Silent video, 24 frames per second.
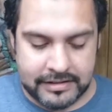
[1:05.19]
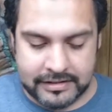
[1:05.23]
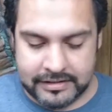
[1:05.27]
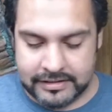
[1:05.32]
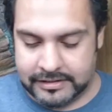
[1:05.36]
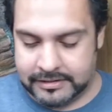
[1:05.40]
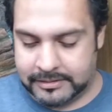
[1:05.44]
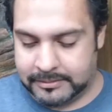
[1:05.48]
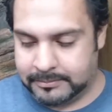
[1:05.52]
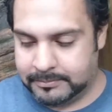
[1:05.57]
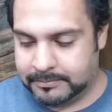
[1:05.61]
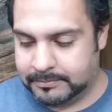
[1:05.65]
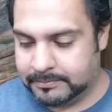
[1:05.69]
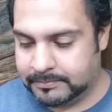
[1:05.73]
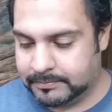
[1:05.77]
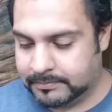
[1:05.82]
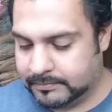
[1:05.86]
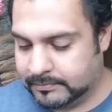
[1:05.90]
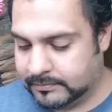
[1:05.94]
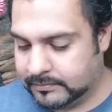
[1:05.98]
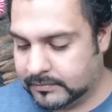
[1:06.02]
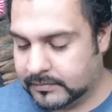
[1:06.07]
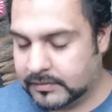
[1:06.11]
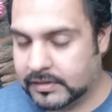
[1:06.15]

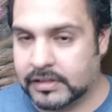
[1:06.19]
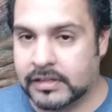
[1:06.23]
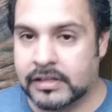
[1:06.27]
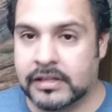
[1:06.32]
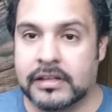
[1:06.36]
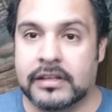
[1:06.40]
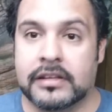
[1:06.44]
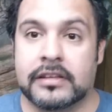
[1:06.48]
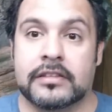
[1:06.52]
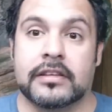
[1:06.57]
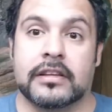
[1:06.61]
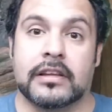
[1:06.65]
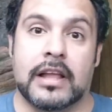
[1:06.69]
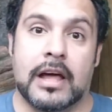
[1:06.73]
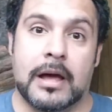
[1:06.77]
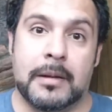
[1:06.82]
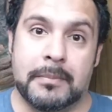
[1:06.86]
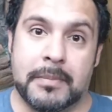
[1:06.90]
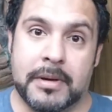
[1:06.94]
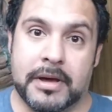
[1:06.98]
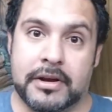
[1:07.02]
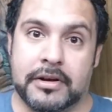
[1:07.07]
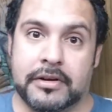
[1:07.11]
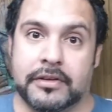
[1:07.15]
It's a
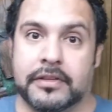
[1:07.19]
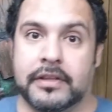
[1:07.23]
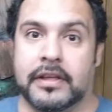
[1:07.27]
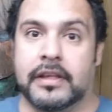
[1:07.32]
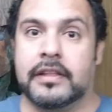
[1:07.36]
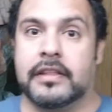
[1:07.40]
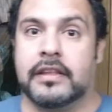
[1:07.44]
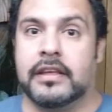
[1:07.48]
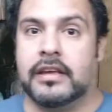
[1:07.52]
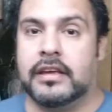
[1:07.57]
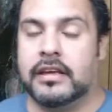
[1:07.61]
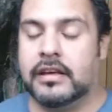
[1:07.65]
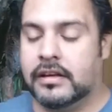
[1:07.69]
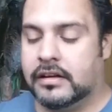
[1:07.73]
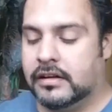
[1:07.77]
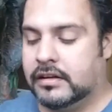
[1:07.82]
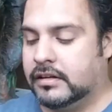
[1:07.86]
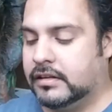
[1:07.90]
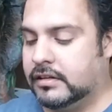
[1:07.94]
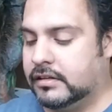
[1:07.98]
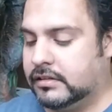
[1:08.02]
lot better than the